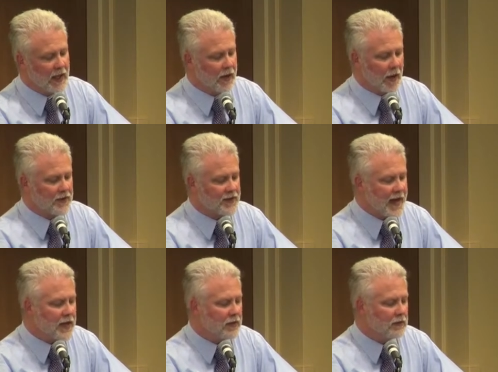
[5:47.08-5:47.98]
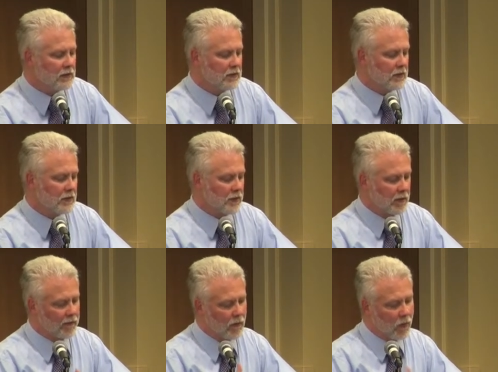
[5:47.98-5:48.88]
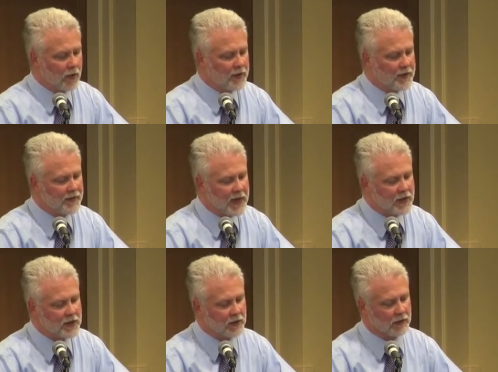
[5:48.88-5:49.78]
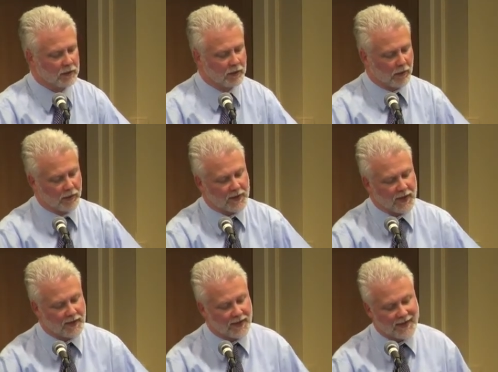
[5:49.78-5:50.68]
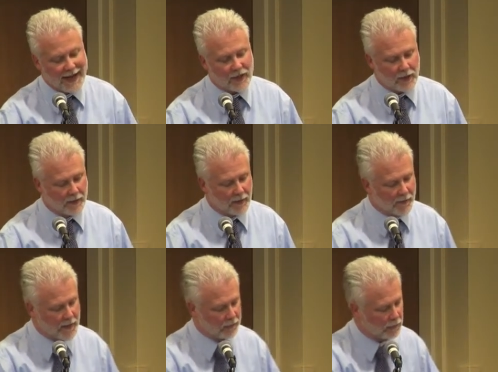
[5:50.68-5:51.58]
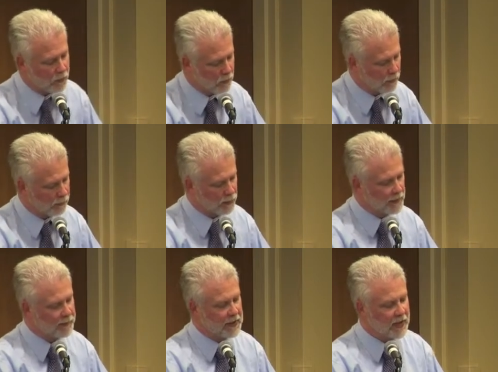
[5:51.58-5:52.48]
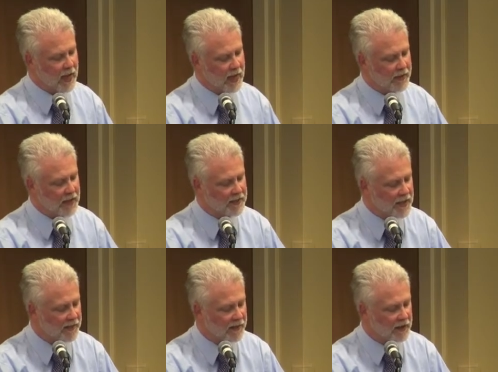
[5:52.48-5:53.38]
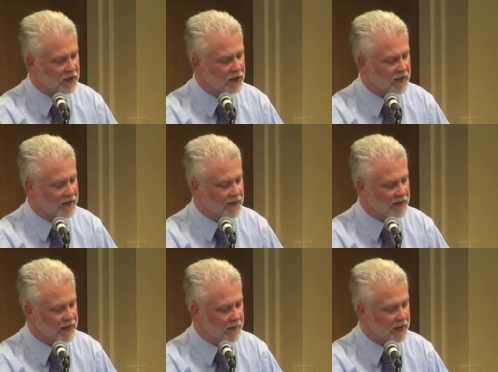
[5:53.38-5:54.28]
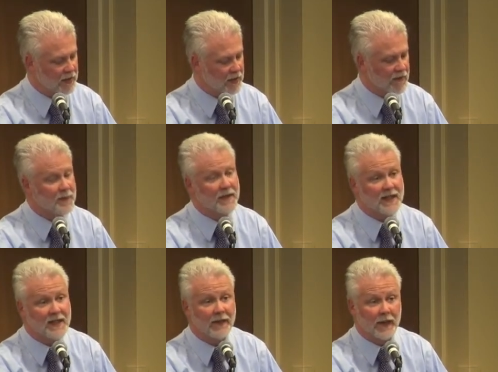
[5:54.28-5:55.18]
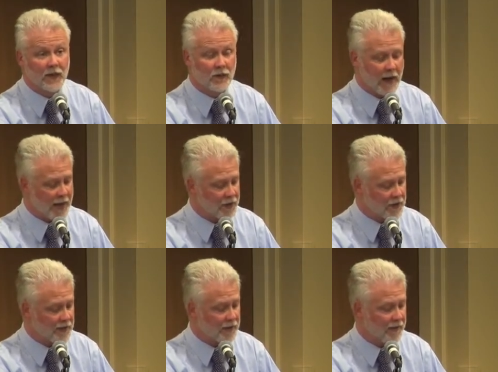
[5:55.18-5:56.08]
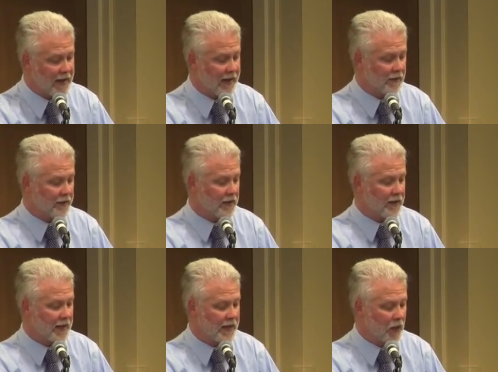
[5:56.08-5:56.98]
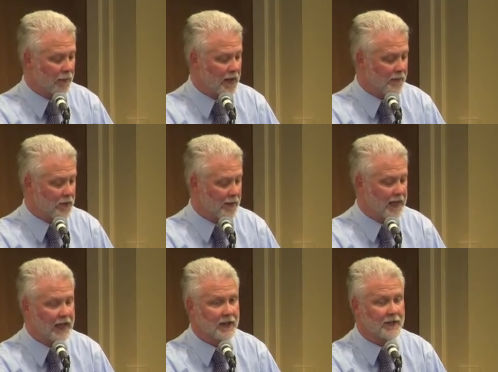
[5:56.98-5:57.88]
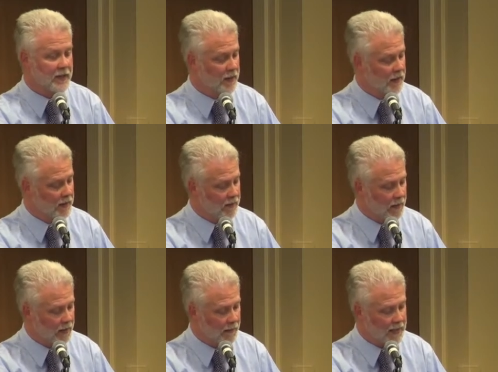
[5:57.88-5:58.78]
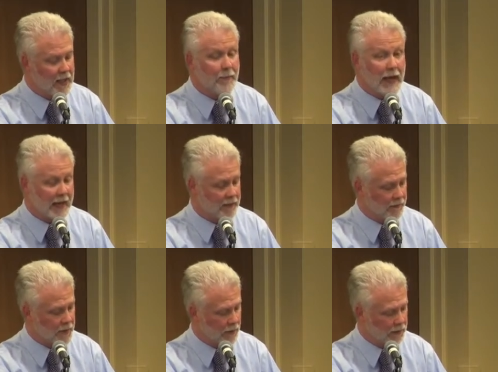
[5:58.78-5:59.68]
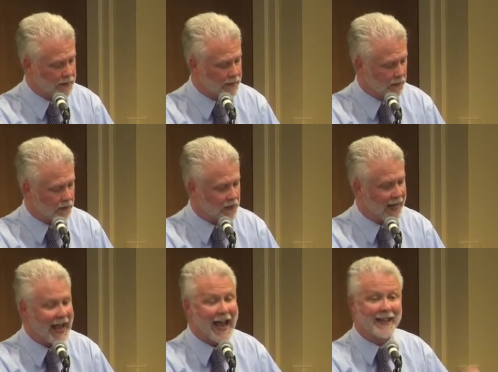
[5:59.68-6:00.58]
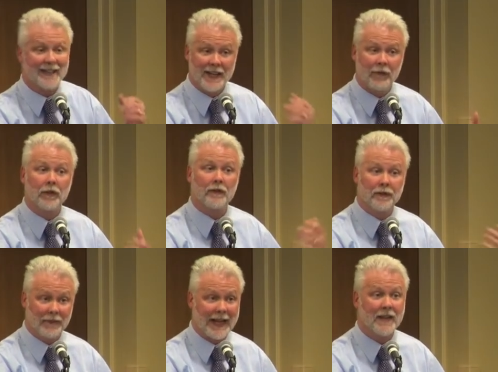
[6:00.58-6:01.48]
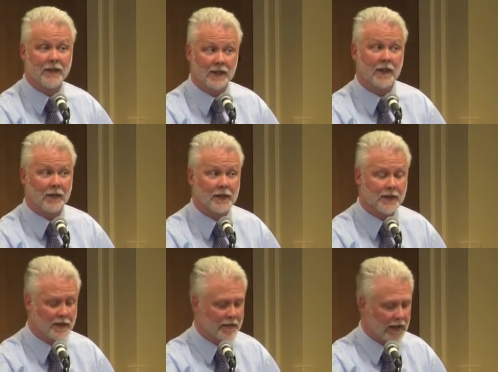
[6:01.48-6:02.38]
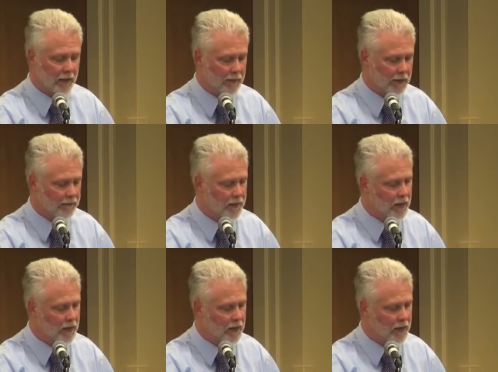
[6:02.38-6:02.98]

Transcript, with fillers: in our second sort of organizational or second section of the final report will really be the identification and dissemination of specific strategies to faculty that help them to enhance the, the impact of their research at different phases of its development.